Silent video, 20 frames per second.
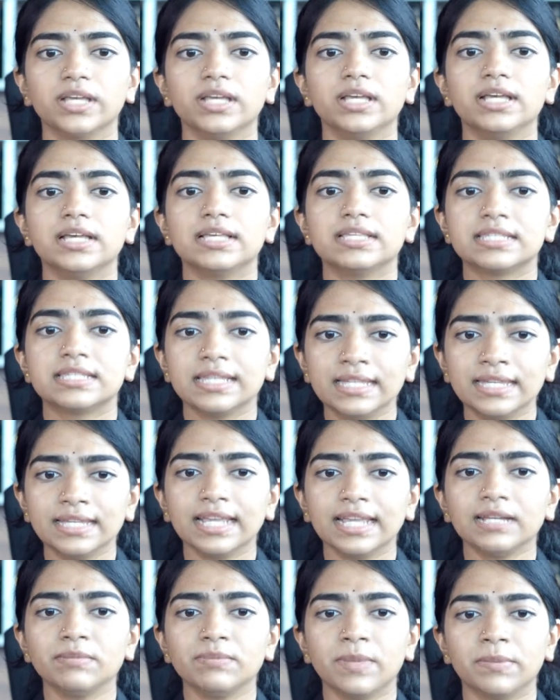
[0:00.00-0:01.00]

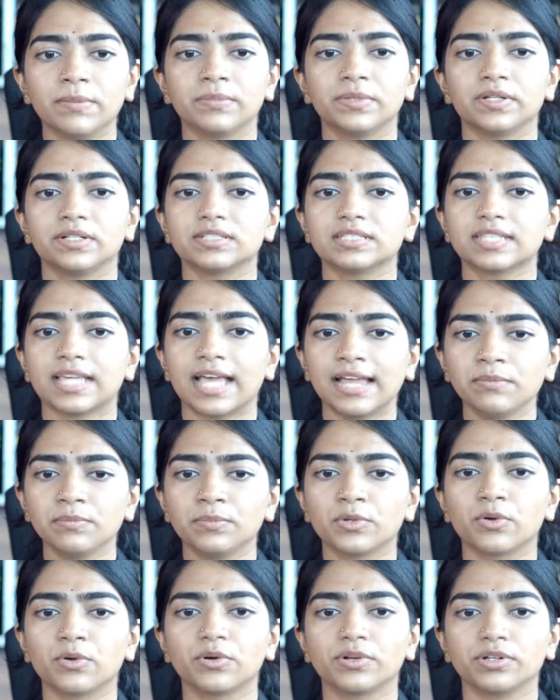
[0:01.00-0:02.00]
Syndicate members and
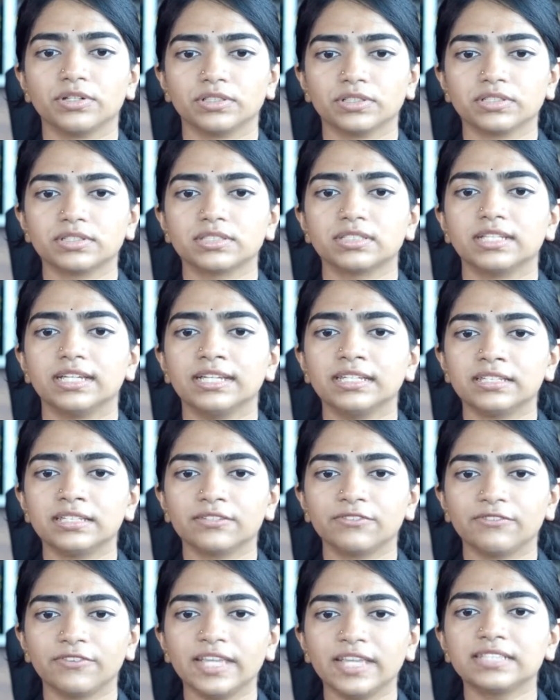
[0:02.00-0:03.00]
brokers
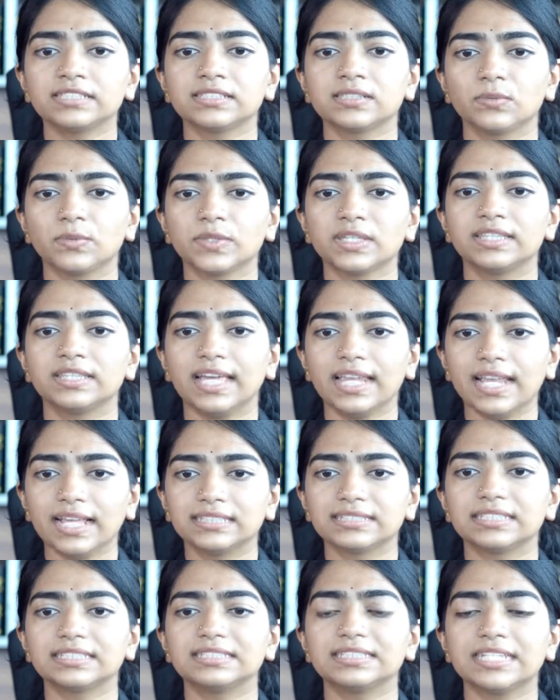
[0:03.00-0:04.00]
interface with their
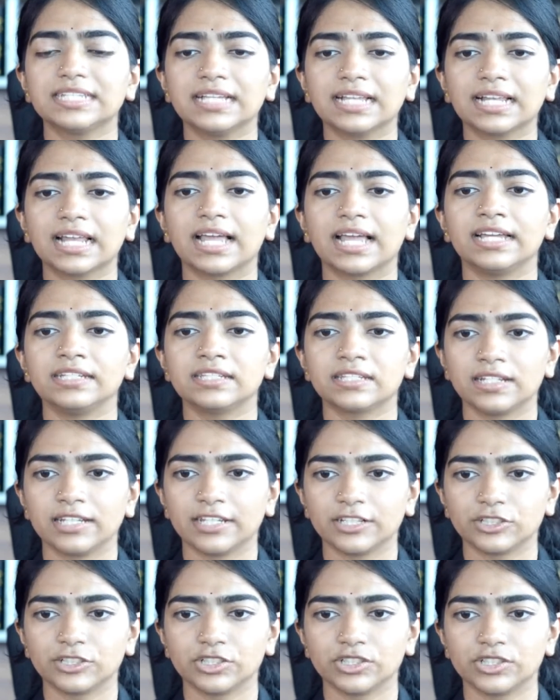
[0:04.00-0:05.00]
existing client
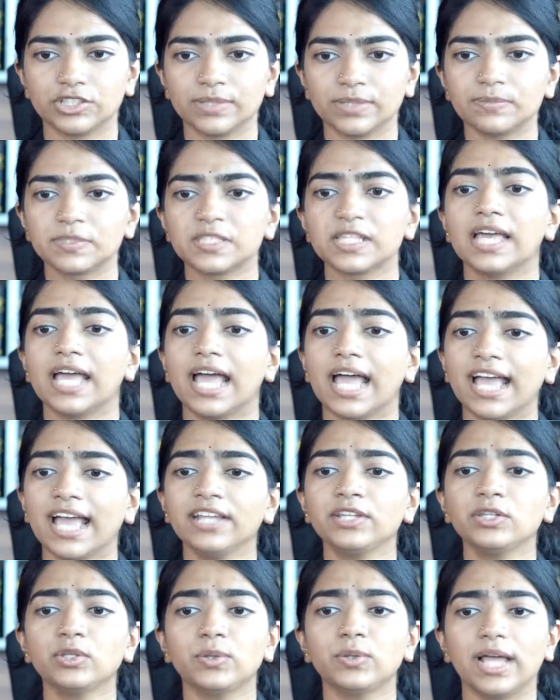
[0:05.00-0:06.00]
relationships and
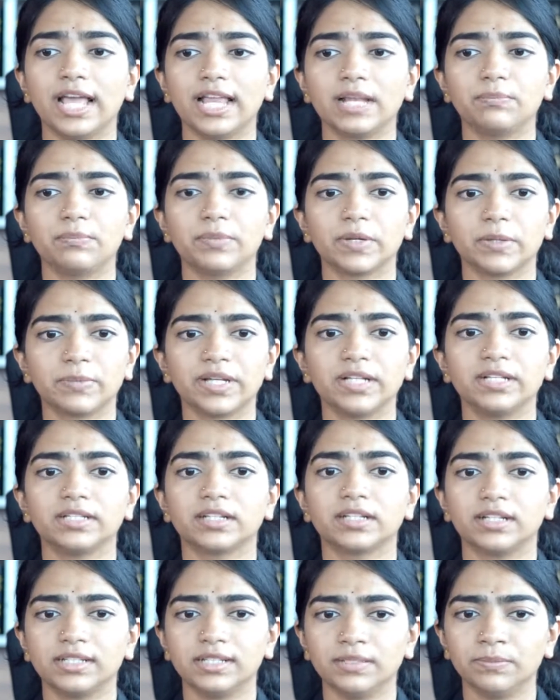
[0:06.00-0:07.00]
to help build
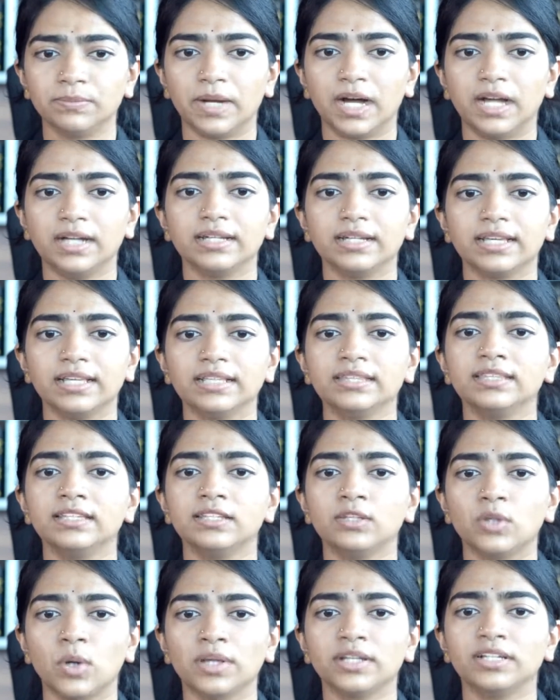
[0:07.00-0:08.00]
a demand in the
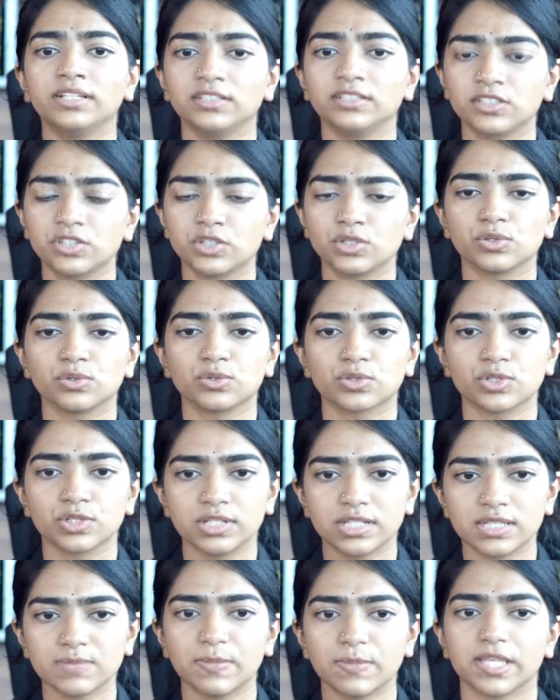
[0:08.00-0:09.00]
non-institutional
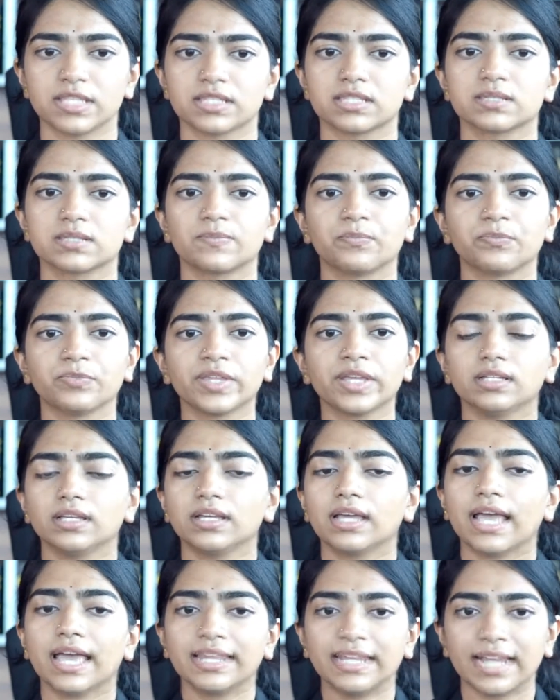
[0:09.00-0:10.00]
space.
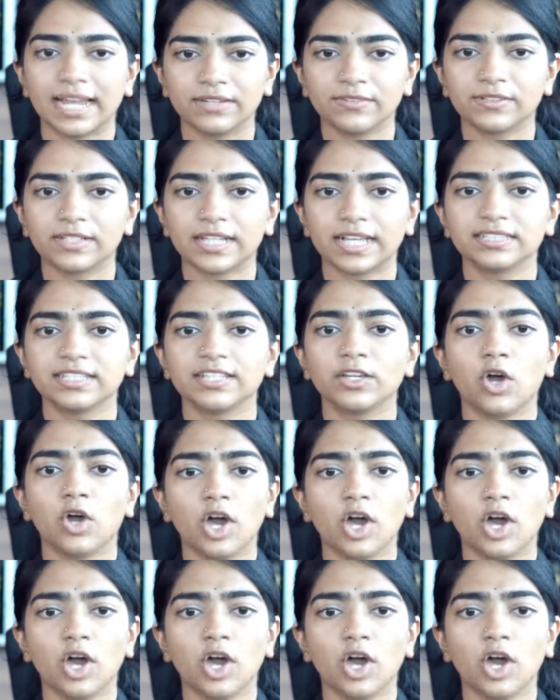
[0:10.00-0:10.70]
An advertising or